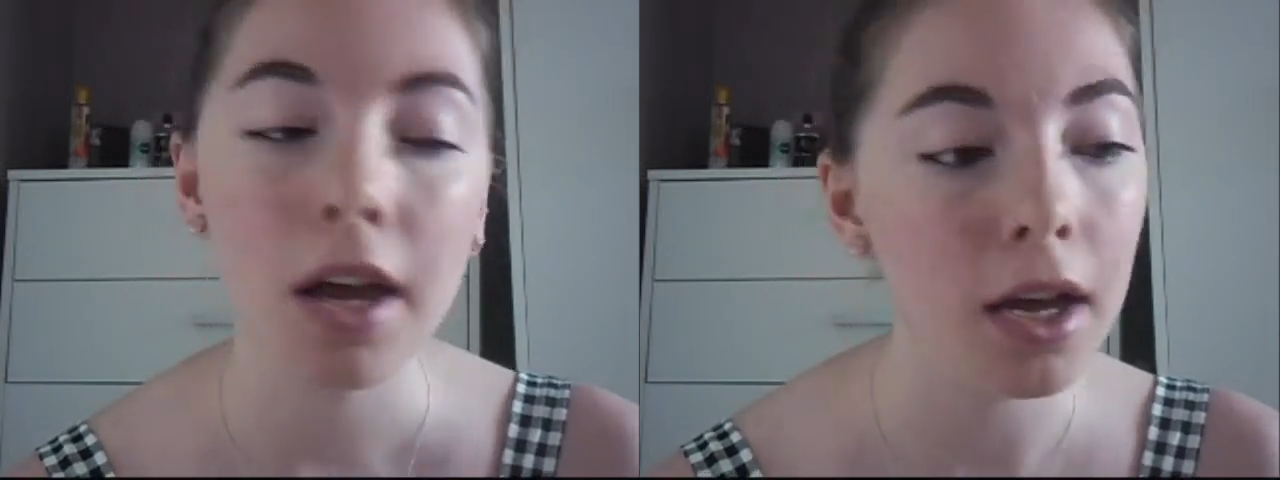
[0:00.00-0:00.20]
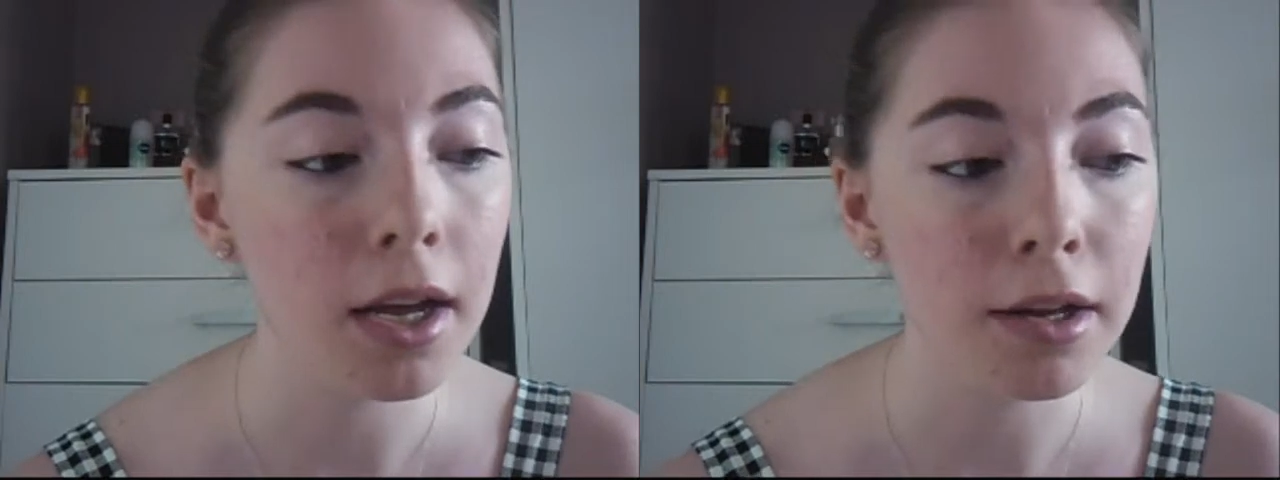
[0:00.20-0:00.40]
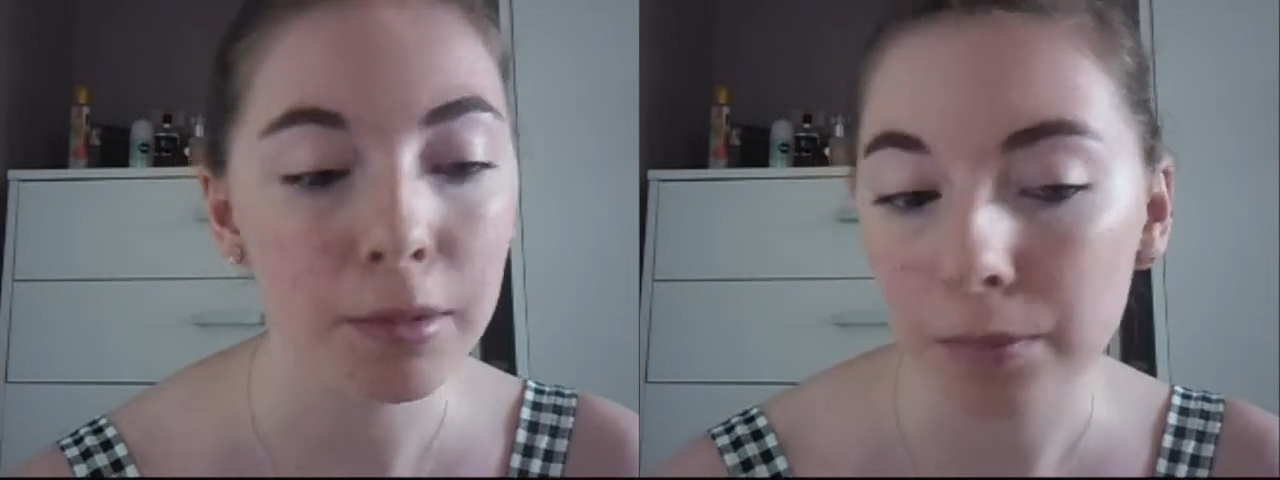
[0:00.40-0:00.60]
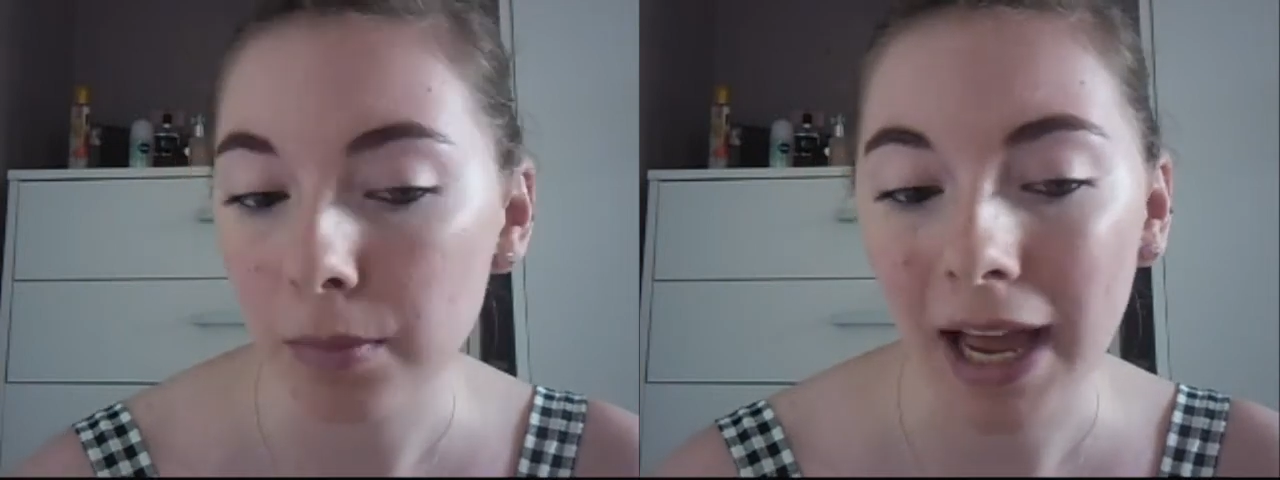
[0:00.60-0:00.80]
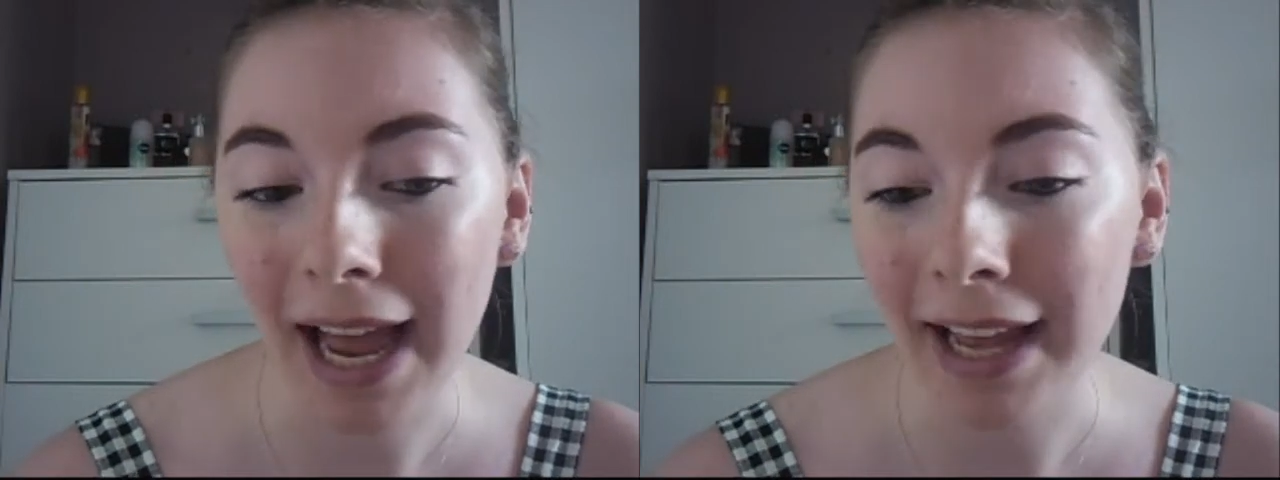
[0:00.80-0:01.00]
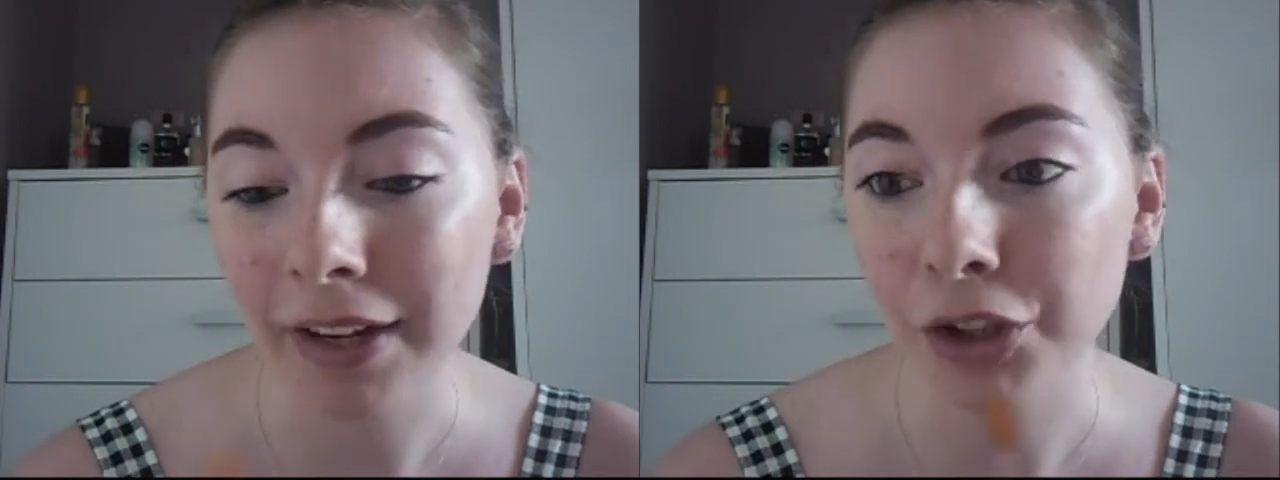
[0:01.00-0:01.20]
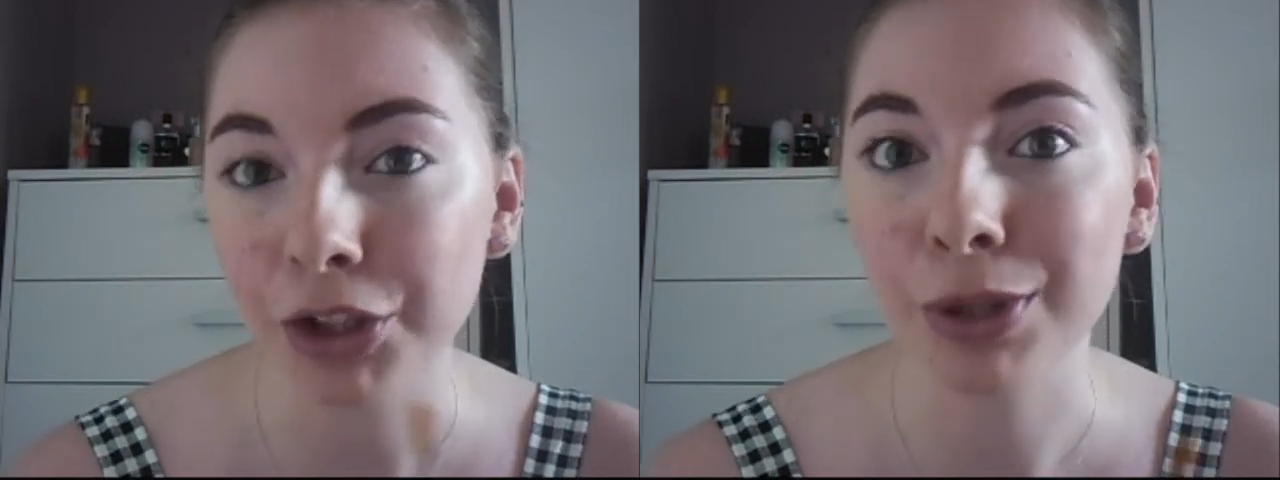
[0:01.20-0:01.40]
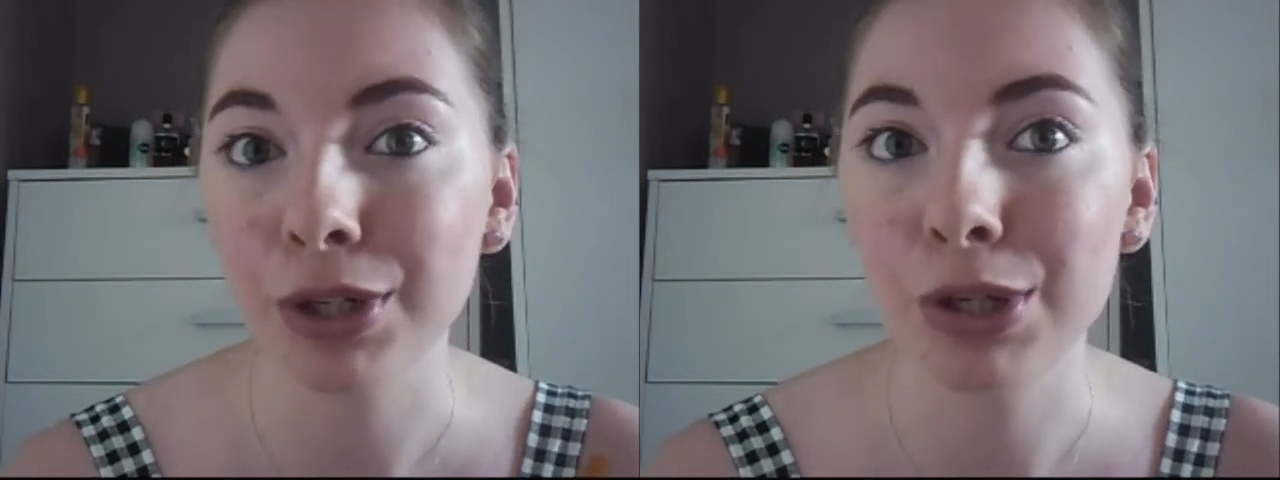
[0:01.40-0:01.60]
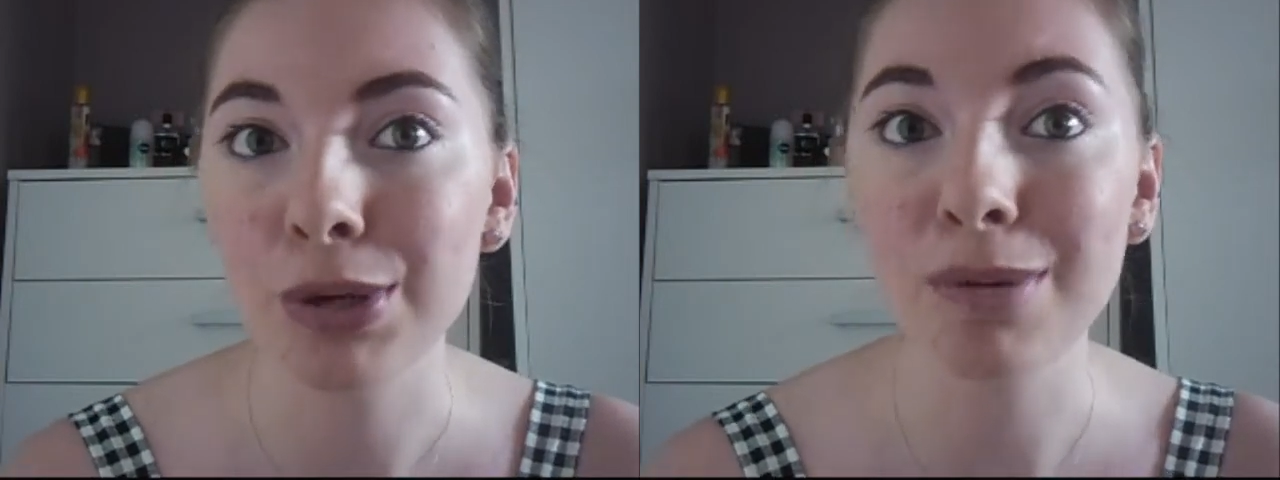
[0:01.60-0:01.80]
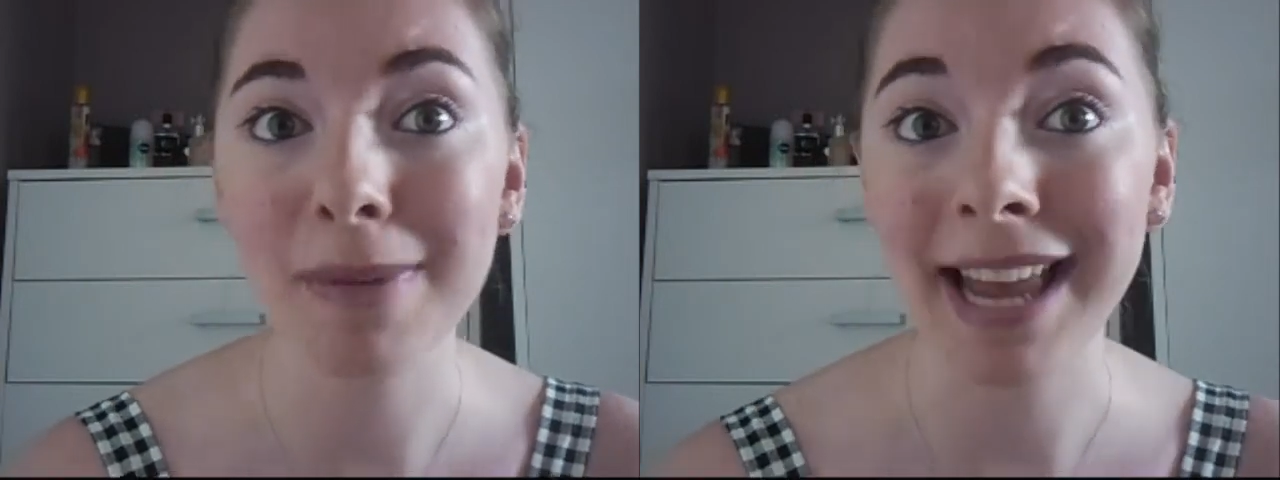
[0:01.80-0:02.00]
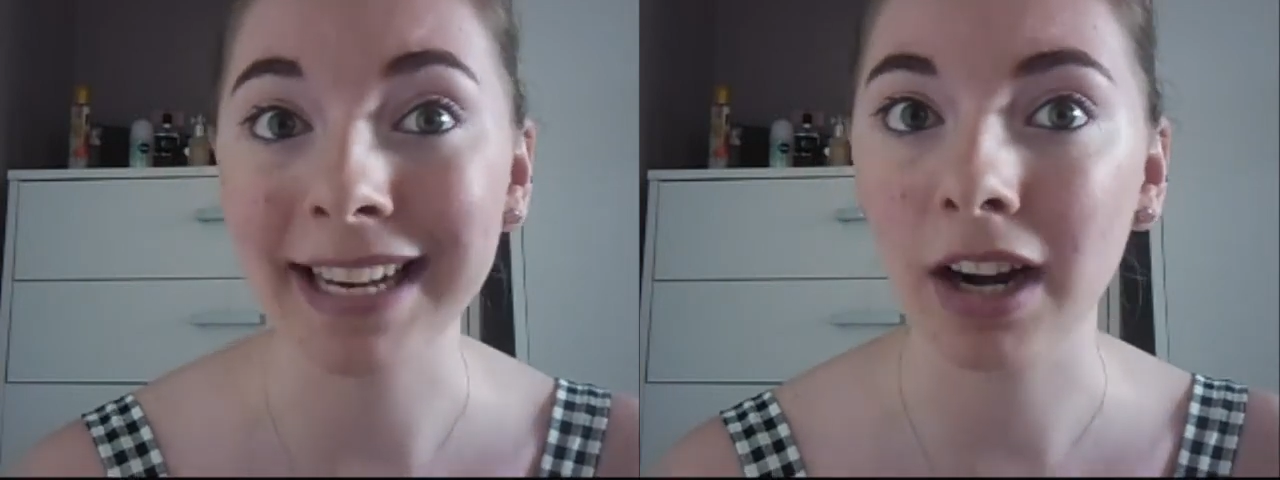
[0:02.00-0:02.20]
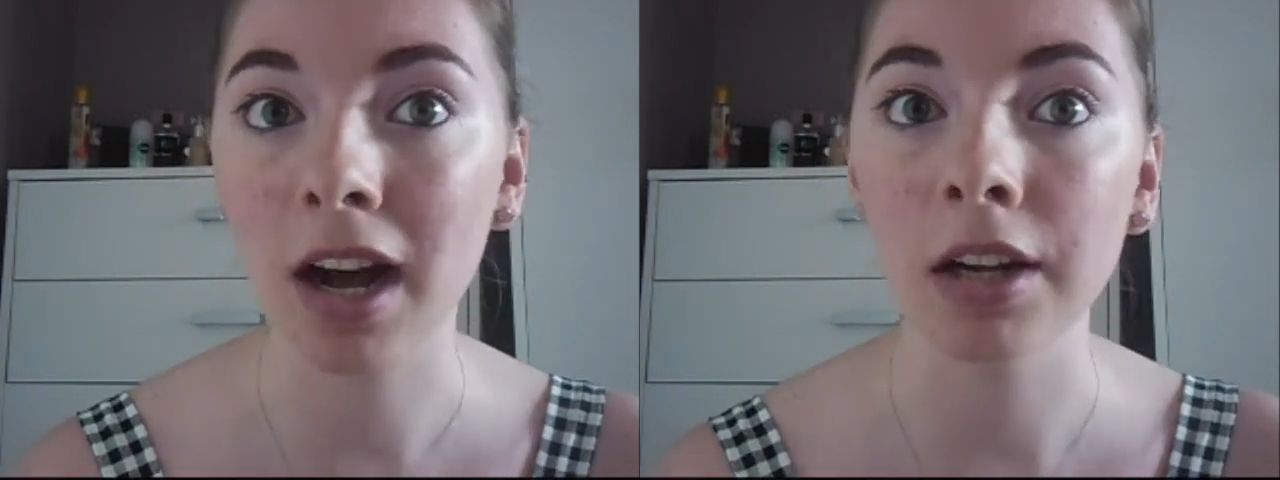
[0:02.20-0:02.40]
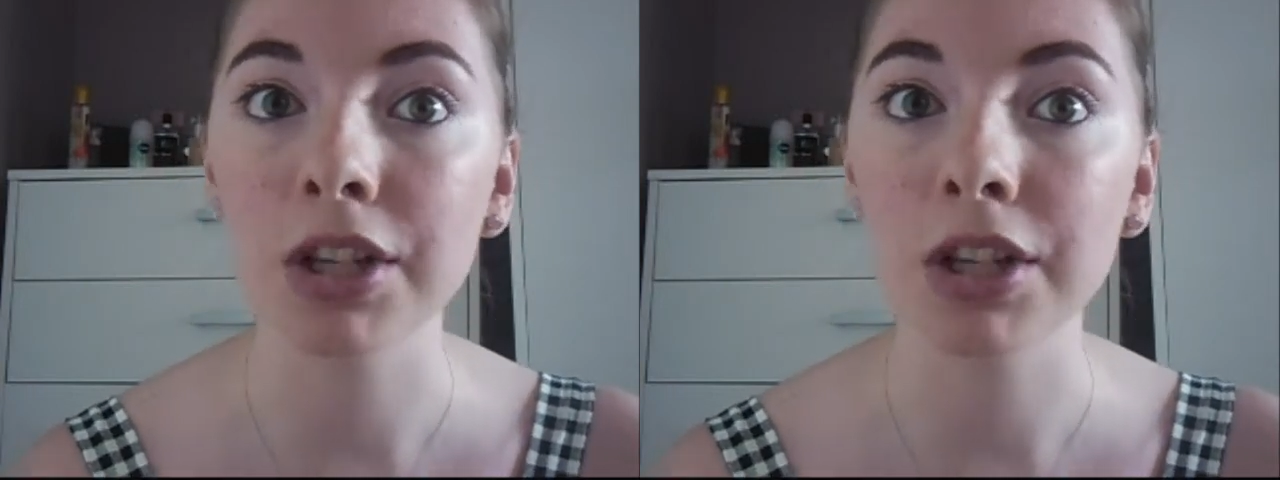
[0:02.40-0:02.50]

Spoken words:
and you can do them any colour.